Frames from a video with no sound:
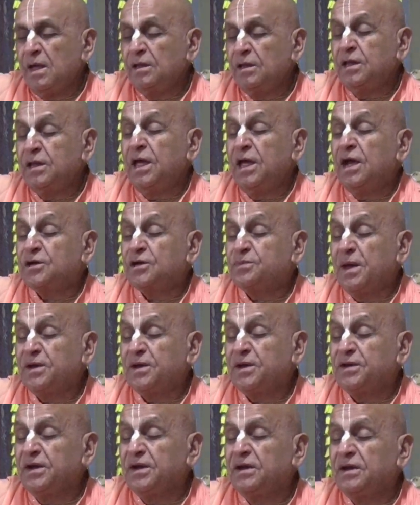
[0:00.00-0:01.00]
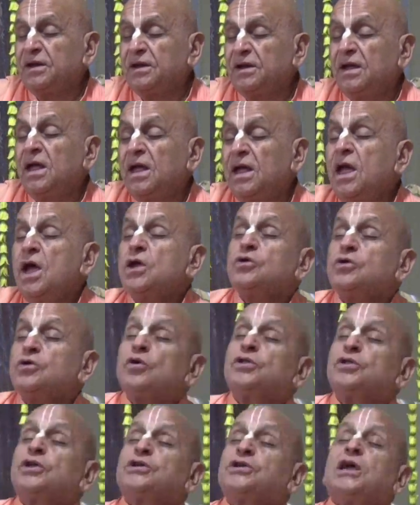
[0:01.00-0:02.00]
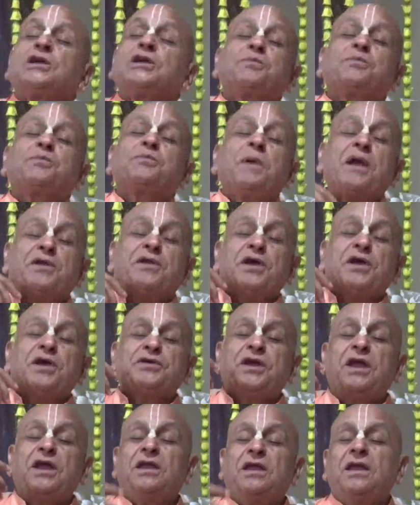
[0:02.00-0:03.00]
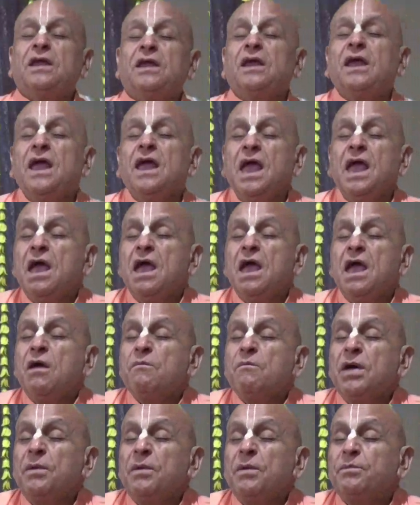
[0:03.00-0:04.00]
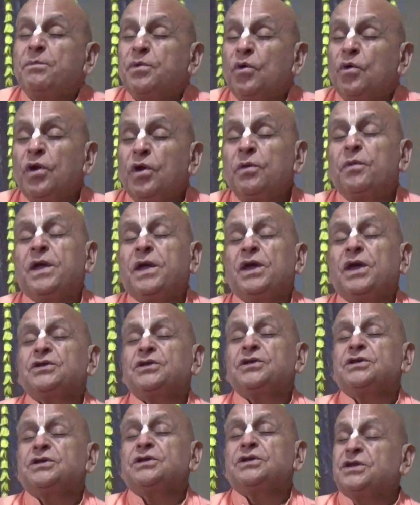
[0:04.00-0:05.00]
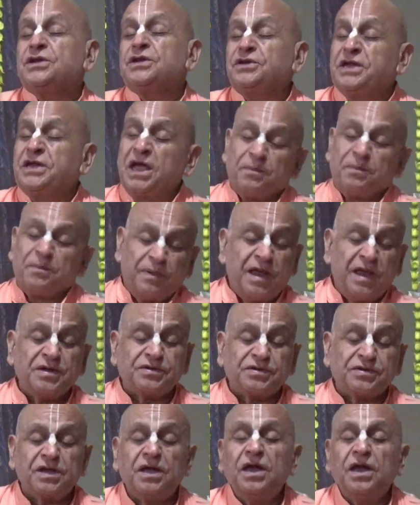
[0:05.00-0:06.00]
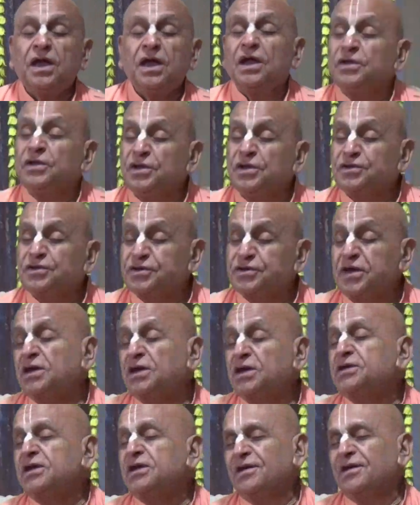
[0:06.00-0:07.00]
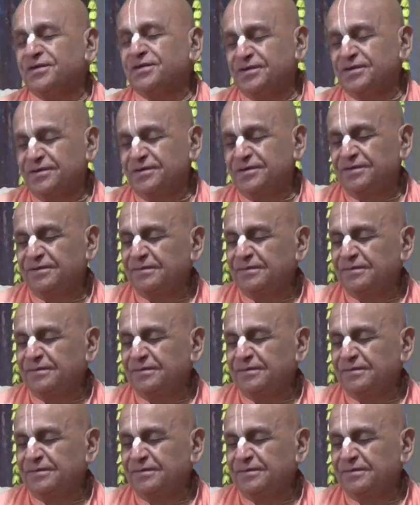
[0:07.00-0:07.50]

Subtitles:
They expected. So this expectation, when purification doesn't take place, this stays in us.